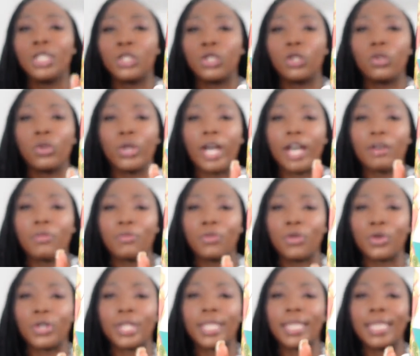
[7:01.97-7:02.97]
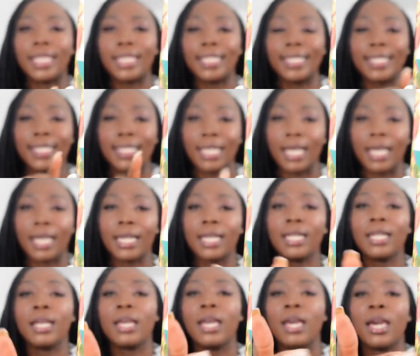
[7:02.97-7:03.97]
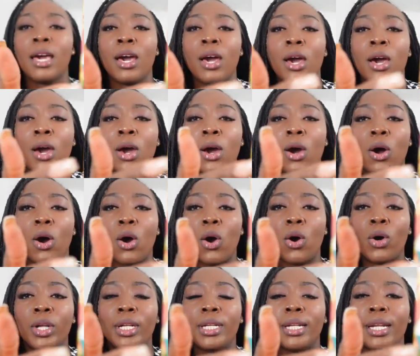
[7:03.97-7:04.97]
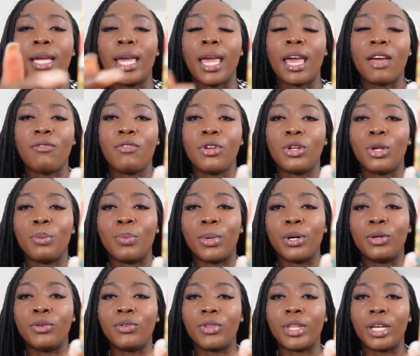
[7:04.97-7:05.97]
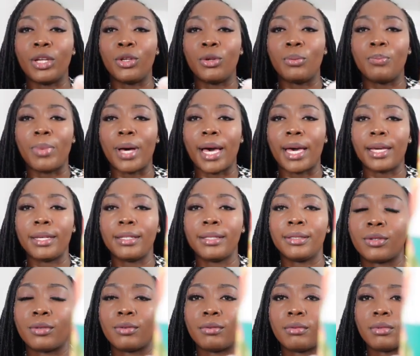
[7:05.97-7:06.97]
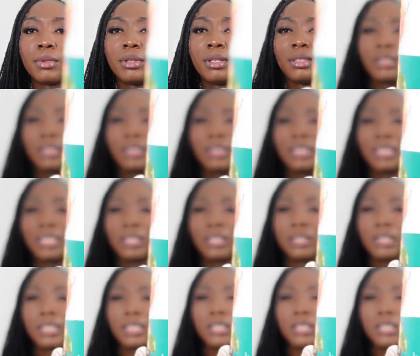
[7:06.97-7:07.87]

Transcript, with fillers: should look out for this sign on every new bottle that you buy. So it's